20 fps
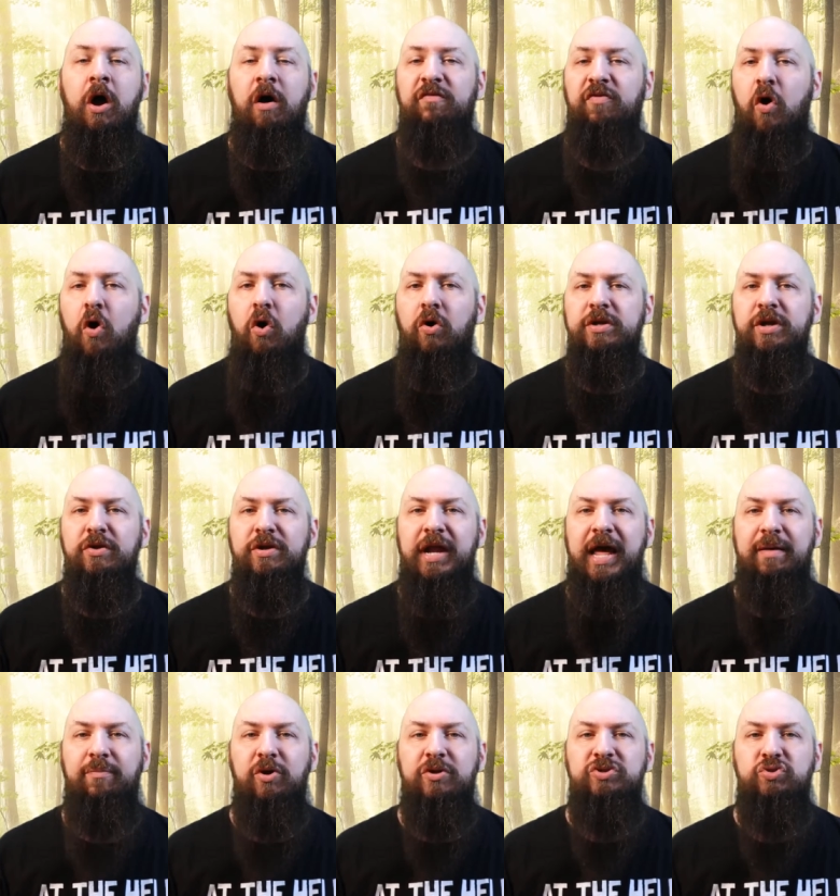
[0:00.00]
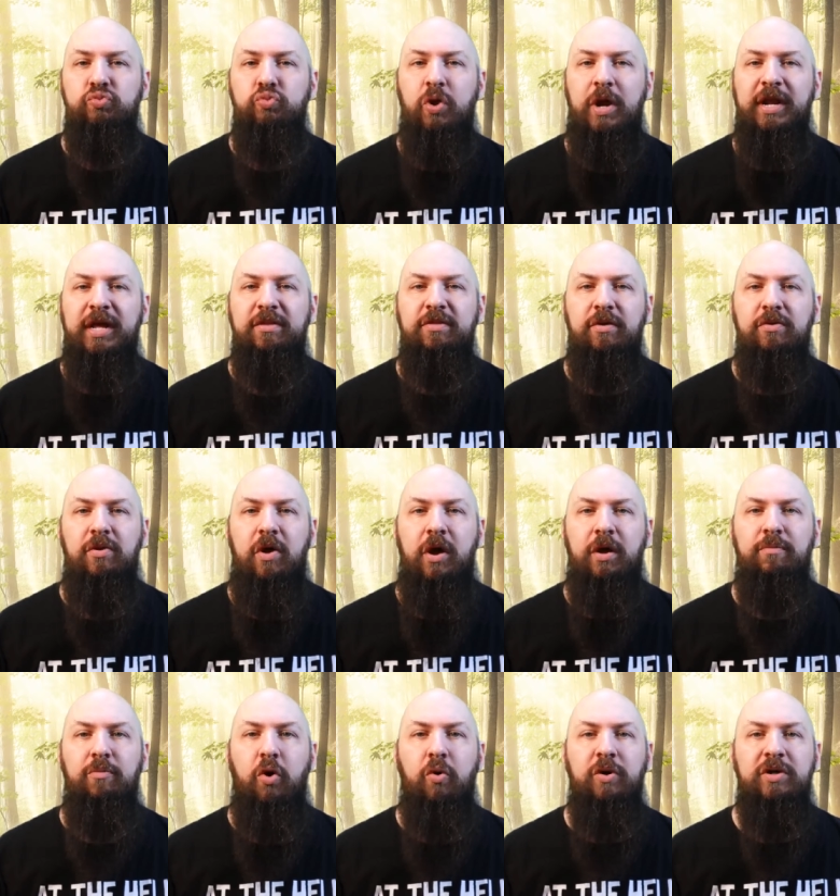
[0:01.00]
of all your neighbors running their
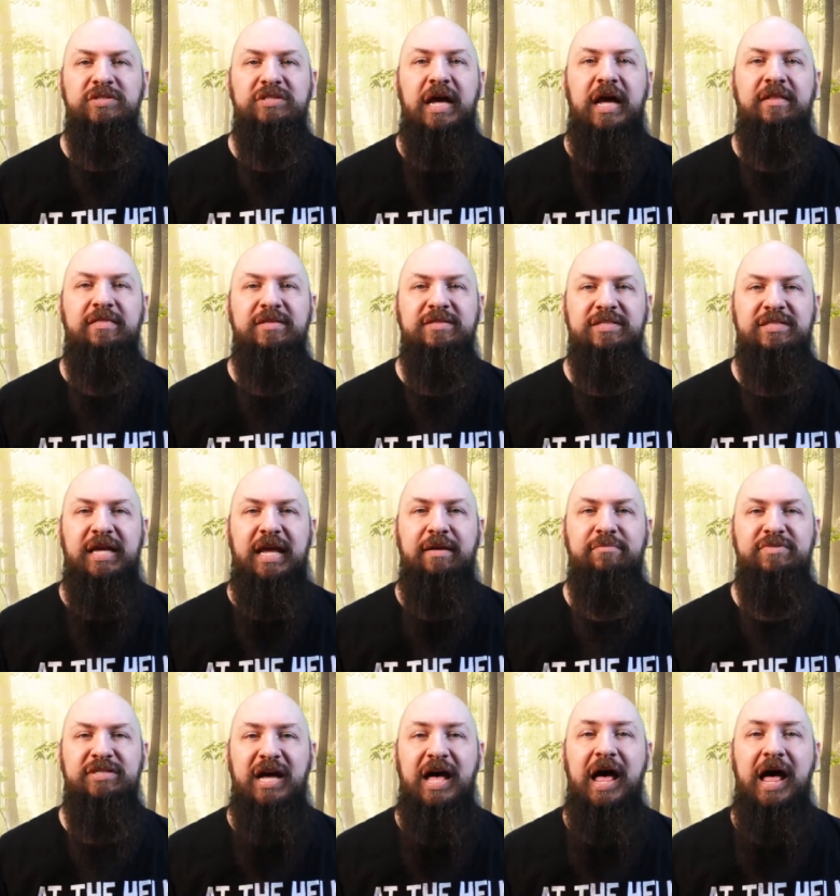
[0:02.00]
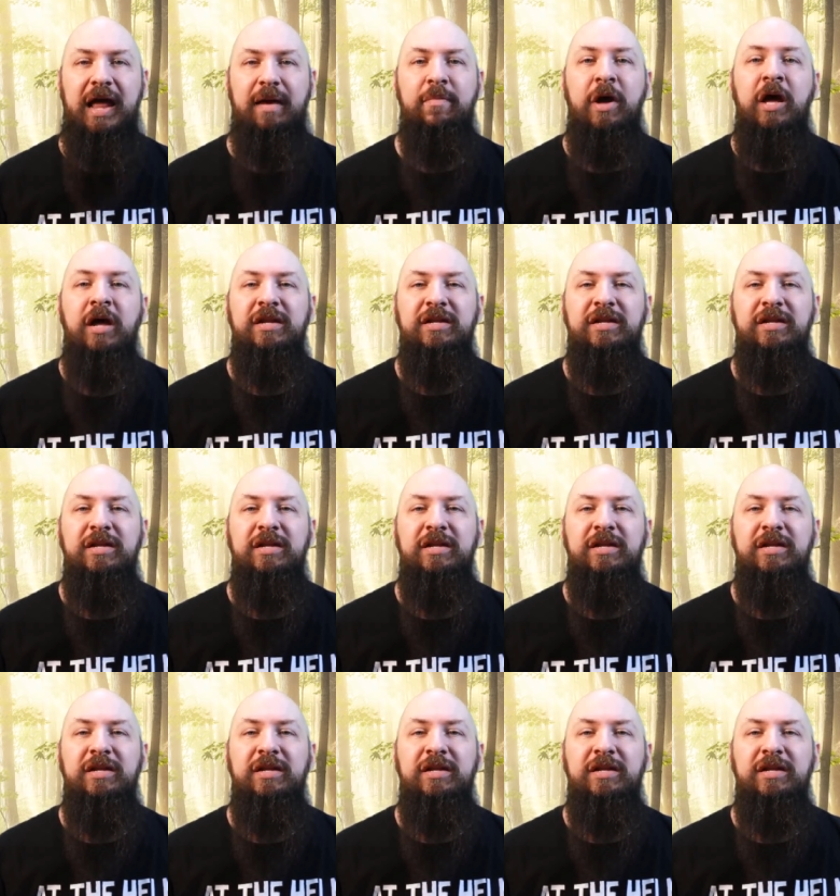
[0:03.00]
lawnmowers at the same time,